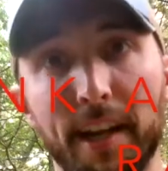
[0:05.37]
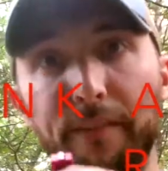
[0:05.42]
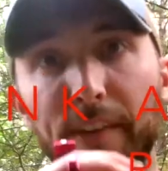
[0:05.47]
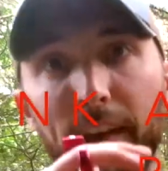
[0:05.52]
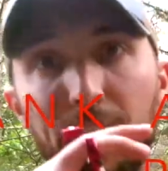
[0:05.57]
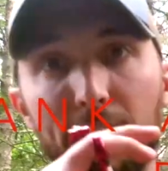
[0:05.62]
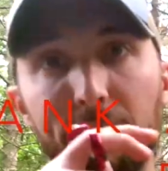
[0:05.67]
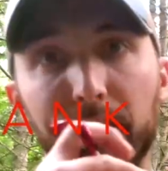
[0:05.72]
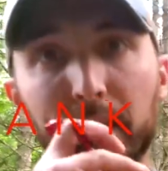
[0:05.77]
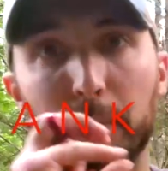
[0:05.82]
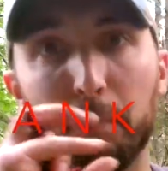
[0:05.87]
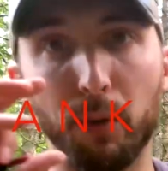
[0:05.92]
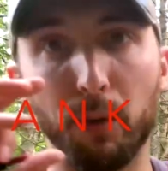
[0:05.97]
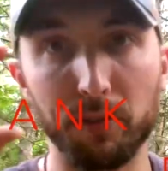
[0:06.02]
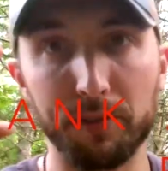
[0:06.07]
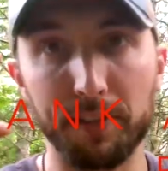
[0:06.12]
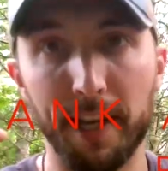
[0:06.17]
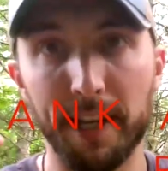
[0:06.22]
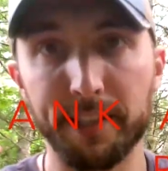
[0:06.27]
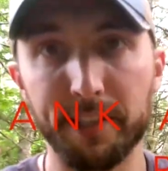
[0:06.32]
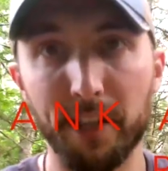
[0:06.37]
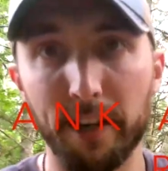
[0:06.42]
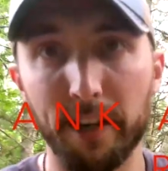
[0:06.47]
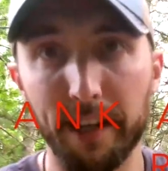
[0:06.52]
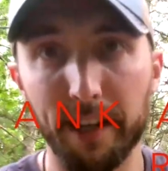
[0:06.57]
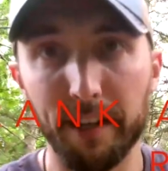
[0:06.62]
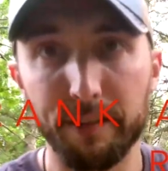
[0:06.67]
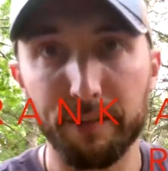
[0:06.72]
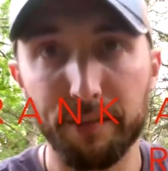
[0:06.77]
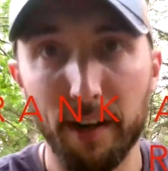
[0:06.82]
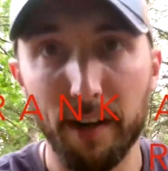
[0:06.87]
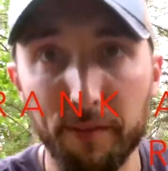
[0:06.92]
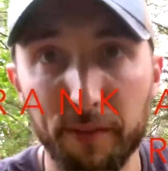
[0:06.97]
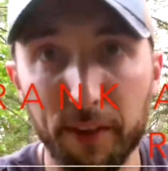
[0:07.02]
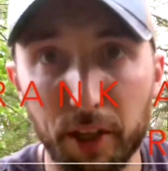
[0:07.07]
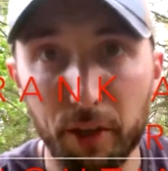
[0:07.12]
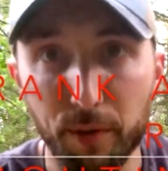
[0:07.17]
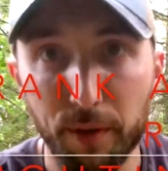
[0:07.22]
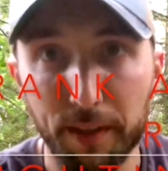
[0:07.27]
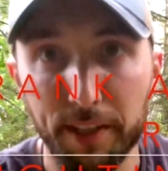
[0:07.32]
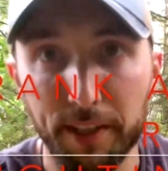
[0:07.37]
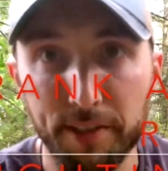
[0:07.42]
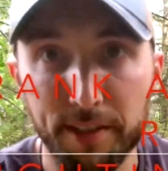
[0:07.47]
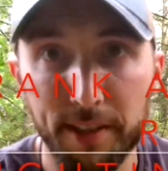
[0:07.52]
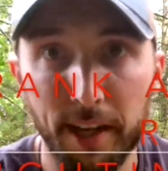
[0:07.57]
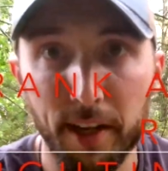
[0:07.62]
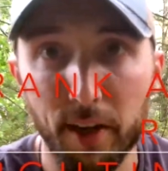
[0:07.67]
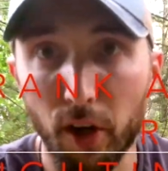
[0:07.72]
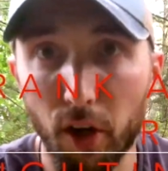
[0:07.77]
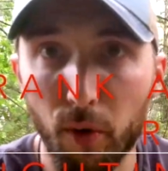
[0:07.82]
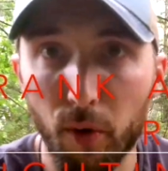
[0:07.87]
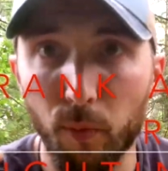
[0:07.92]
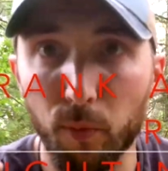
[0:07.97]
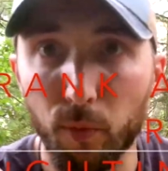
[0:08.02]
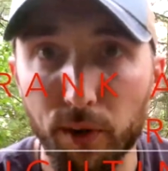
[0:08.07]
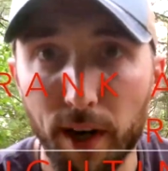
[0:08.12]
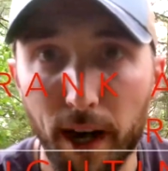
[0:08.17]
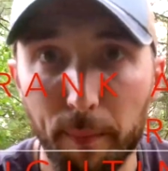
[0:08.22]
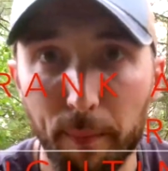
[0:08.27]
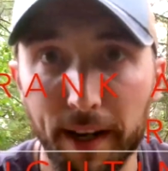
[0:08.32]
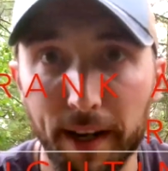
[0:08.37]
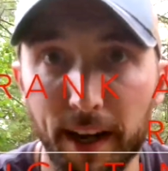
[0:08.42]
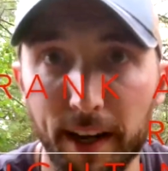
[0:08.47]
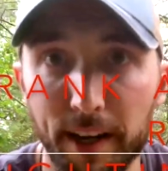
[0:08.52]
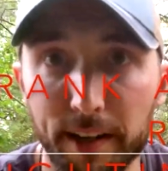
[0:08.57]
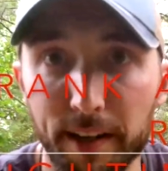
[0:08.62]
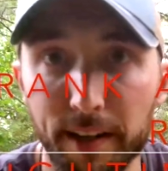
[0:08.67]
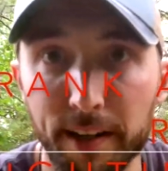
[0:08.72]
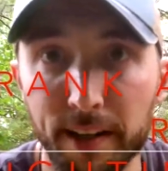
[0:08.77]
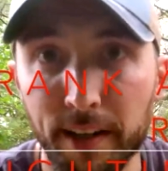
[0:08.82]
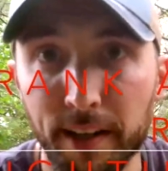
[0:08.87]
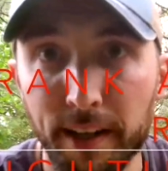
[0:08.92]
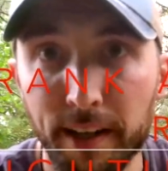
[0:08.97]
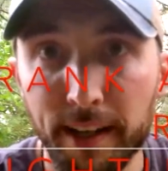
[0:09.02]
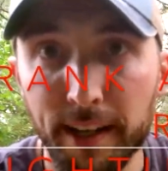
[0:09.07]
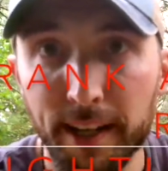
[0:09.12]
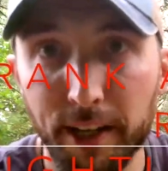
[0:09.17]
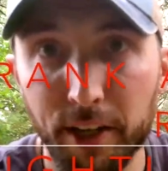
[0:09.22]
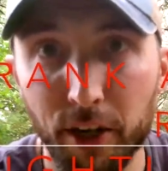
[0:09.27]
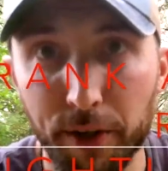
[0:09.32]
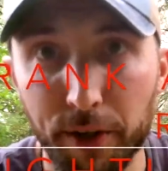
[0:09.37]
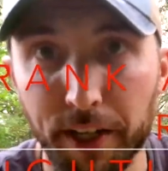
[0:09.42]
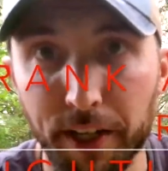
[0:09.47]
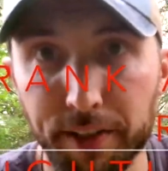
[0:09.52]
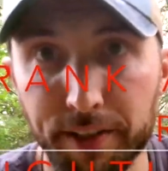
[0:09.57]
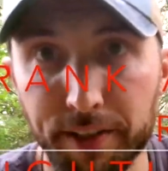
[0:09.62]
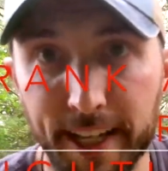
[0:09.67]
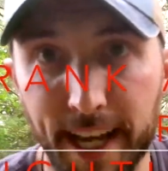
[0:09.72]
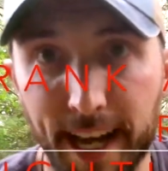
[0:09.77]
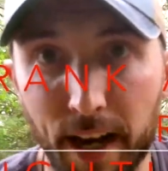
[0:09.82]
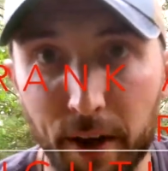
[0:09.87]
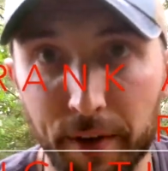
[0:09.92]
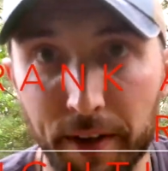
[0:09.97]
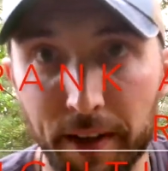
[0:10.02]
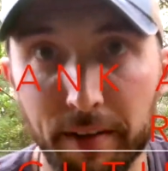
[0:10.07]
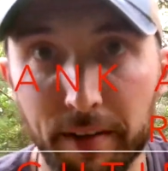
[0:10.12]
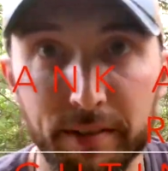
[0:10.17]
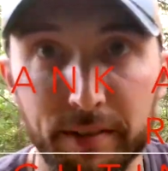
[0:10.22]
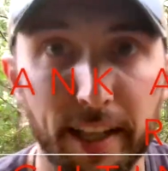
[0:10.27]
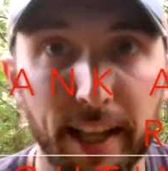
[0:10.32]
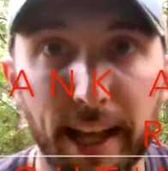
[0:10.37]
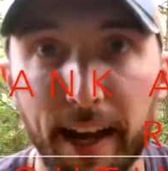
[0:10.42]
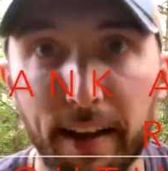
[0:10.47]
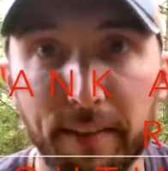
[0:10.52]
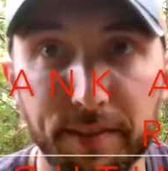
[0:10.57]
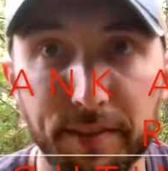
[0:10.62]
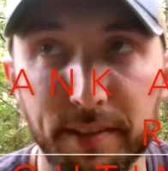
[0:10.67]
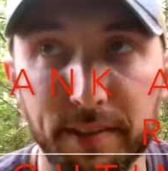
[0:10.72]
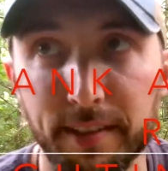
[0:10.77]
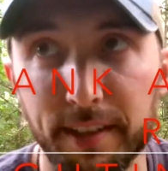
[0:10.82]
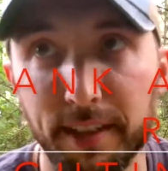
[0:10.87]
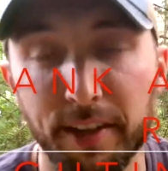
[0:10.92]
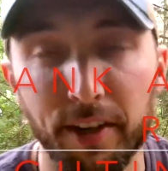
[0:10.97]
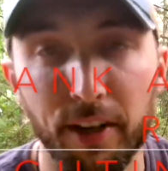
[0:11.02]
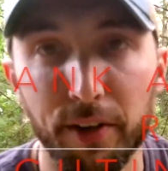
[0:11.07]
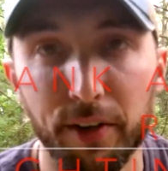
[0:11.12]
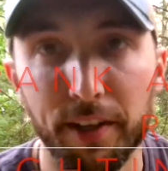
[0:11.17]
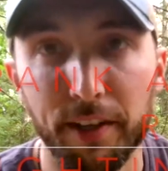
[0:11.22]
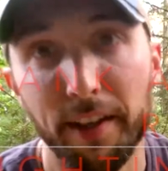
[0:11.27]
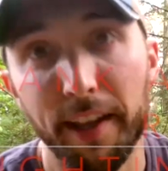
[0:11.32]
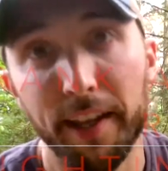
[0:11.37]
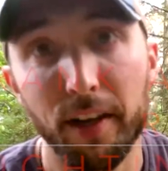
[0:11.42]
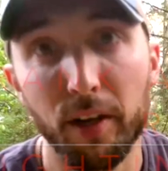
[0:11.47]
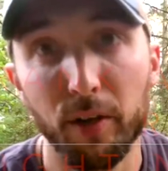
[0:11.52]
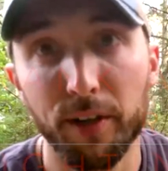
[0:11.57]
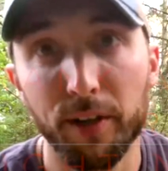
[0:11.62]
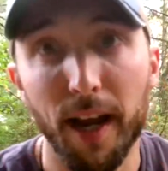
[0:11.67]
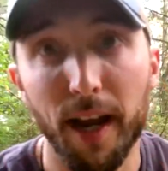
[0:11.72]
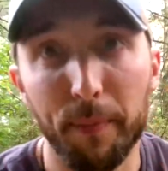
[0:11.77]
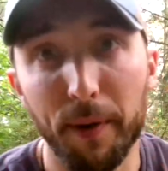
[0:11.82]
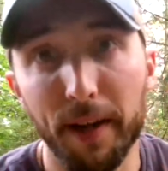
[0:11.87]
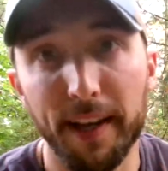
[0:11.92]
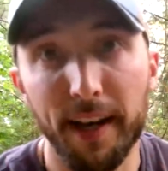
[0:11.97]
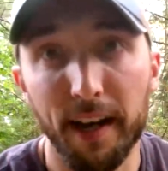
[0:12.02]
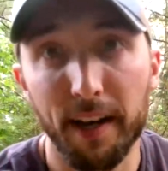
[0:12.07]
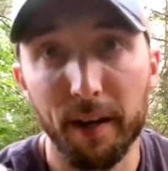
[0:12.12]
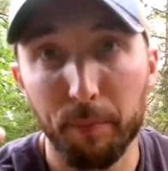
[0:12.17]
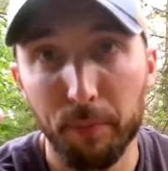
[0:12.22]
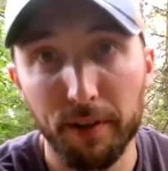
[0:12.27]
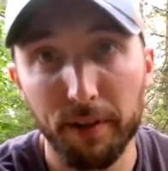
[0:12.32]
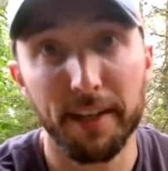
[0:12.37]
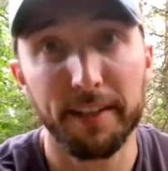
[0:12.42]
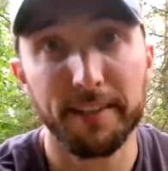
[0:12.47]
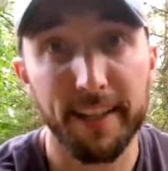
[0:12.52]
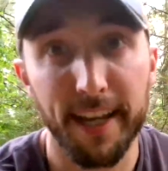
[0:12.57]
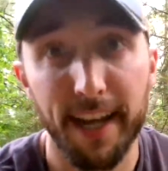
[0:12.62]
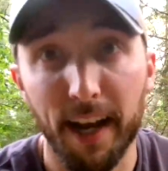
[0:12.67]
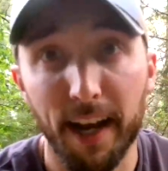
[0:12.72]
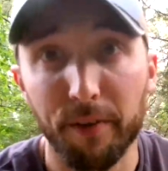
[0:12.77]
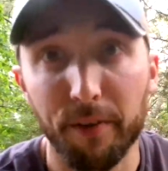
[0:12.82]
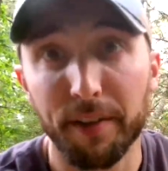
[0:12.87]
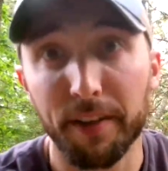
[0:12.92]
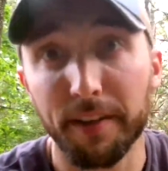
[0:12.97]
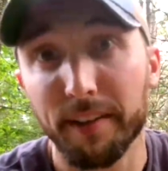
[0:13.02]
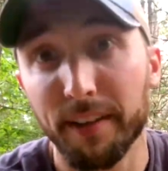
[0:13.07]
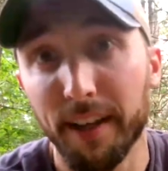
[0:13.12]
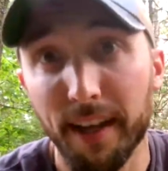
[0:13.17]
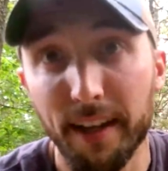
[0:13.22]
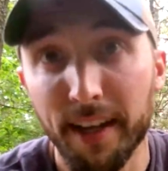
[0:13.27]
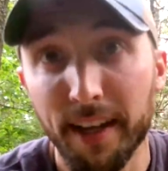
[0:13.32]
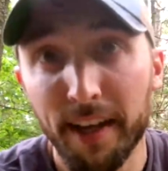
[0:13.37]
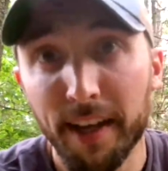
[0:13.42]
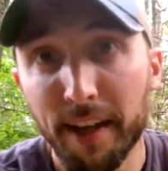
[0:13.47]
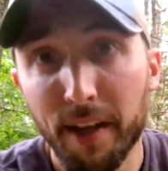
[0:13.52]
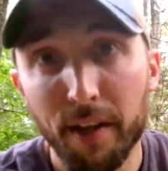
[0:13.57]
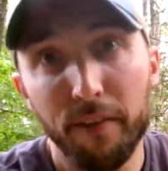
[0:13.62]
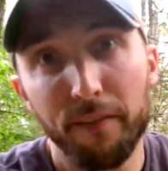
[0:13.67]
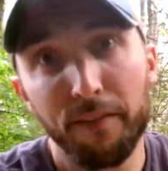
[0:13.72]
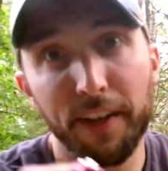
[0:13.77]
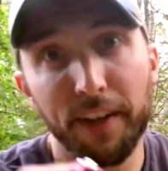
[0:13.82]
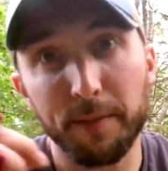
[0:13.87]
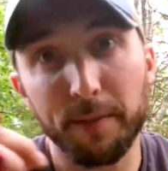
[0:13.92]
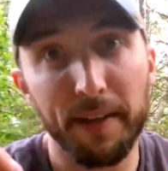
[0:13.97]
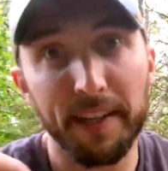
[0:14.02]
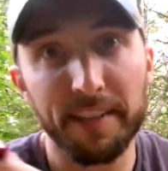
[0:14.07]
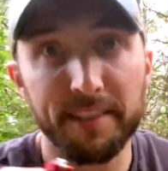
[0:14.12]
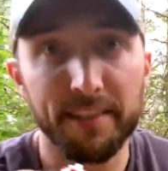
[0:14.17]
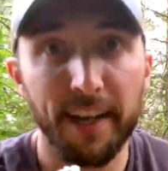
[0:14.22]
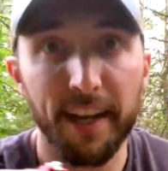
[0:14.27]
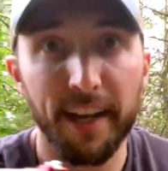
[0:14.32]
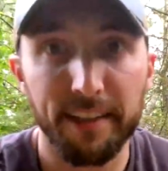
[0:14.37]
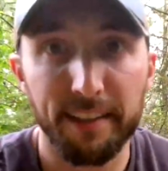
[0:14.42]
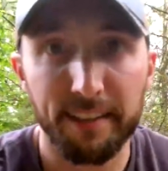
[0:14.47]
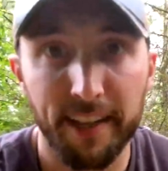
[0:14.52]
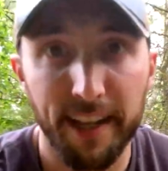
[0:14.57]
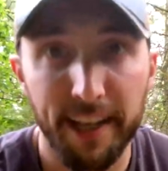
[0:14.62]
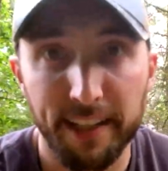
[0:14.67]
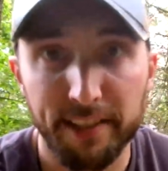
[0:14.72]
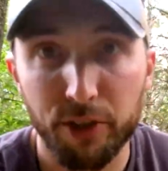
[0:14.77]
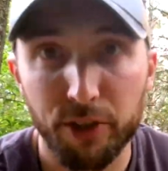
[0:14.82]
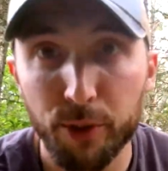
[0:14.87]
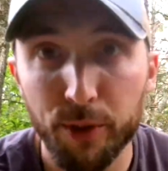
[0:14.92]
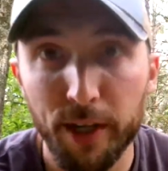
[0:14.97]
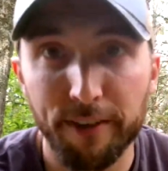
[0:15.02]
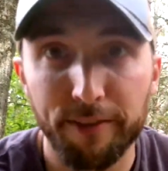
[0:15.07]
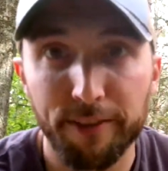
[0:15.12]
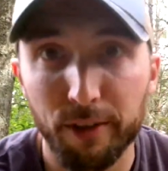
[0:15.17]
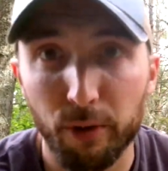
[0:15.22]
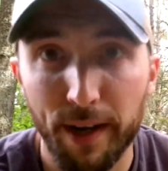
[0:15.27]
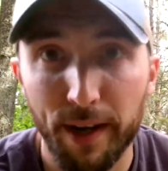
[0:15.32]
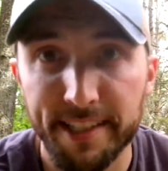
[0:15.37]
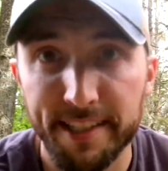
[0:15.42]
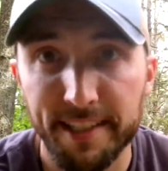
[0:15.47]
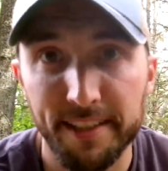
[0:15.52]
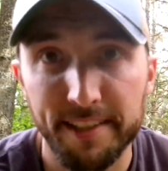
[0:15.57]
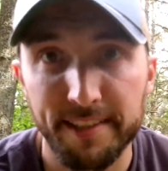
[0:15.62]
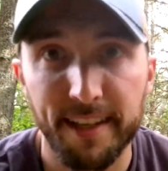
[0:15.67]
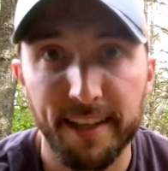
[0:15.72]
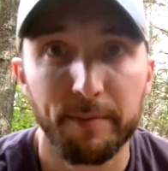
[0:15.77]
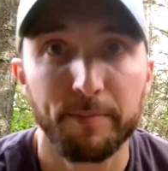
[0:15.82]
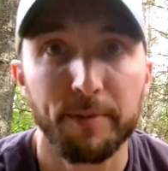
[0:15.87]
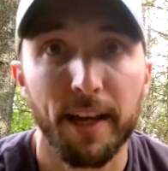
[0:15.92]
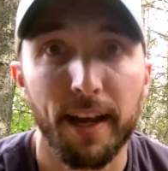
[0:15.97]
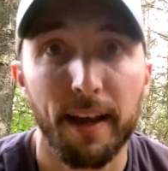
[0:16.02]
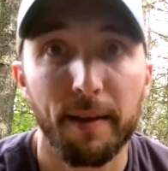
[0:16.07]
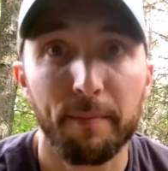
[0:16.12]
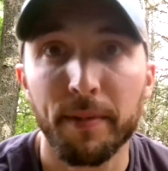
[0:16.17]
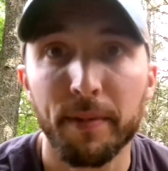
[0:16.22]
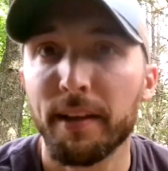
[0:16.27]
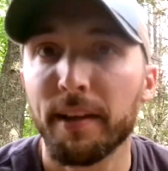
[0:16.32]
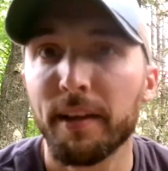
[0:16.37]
of having a bullseye target in front of you and you're saying, oh, crap, I got to, you're down and left. You're like, oh, crap, I got to put it down and fix my sight like two different ways at the same time.